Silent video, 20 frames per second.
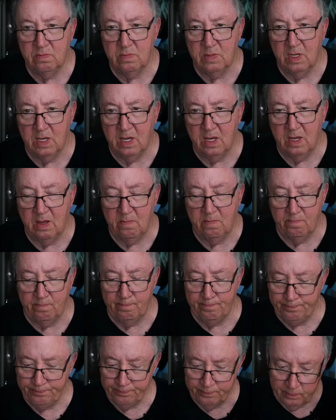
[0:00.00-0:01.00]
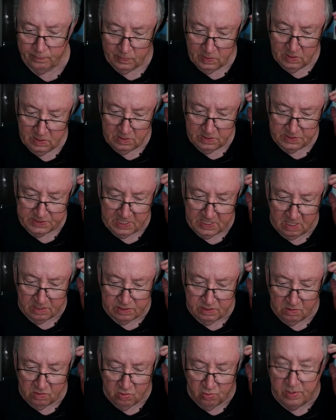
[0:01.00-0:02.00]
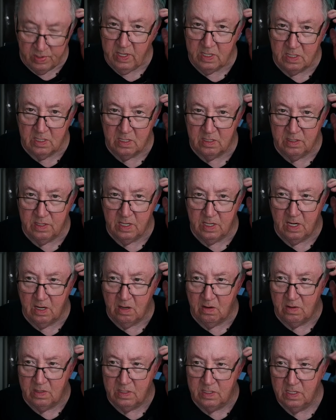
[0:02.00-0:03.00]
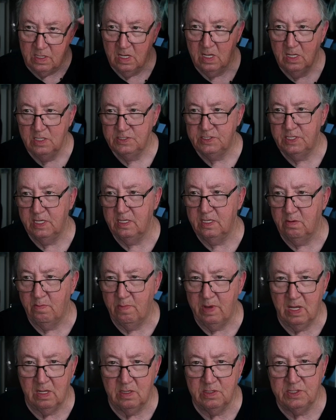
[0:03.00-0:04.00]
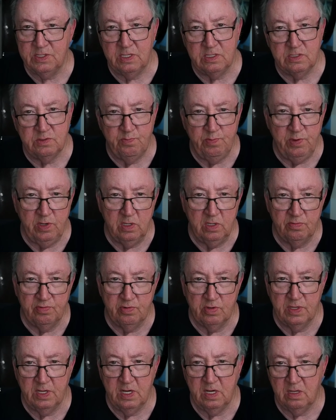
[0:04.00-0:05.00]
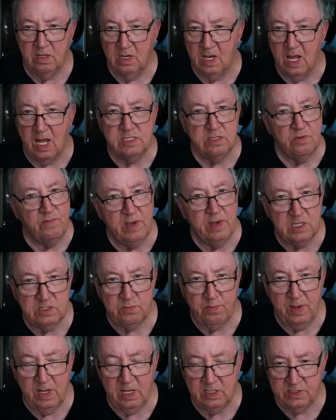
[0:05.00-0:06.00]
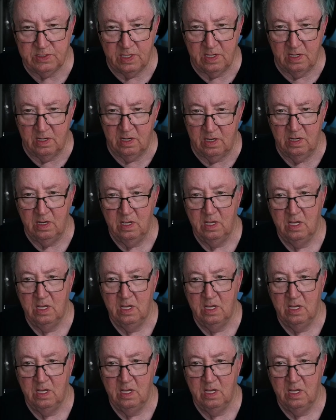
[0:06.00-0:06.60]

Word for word: um, south of Cuenca, you know, and it's in the mountains. It's beautiful there. Lots of expats there